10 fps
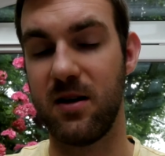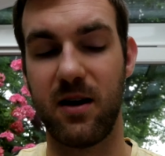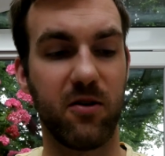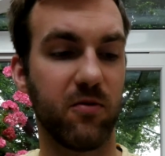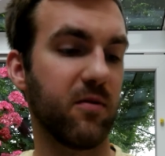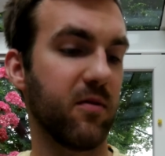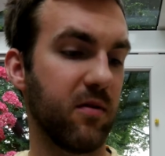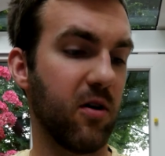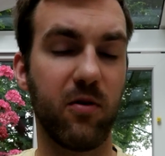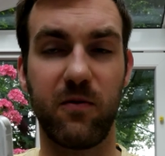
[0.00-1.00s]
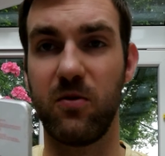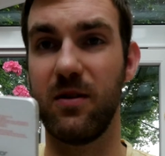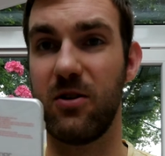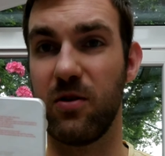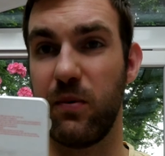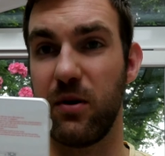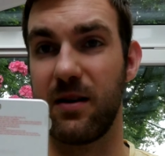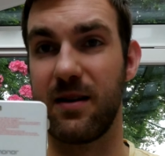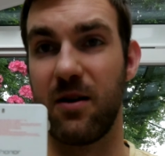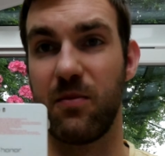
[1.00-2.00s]
I don't know if you need to put it
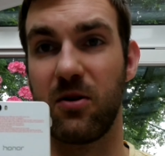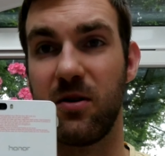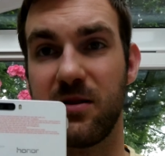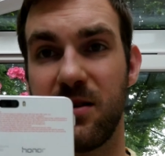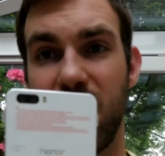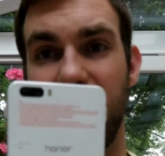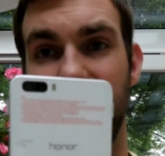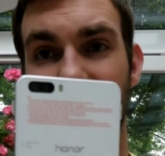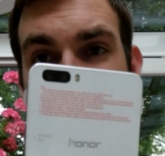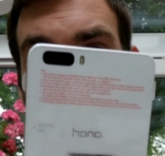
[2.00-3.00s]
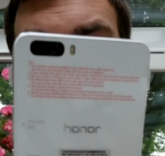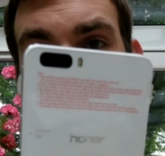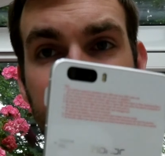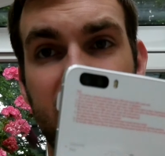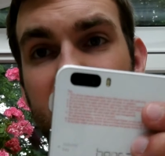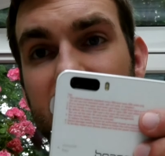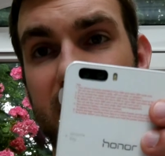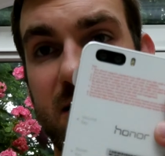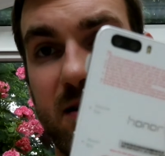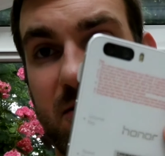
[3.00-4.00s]
there, because I think there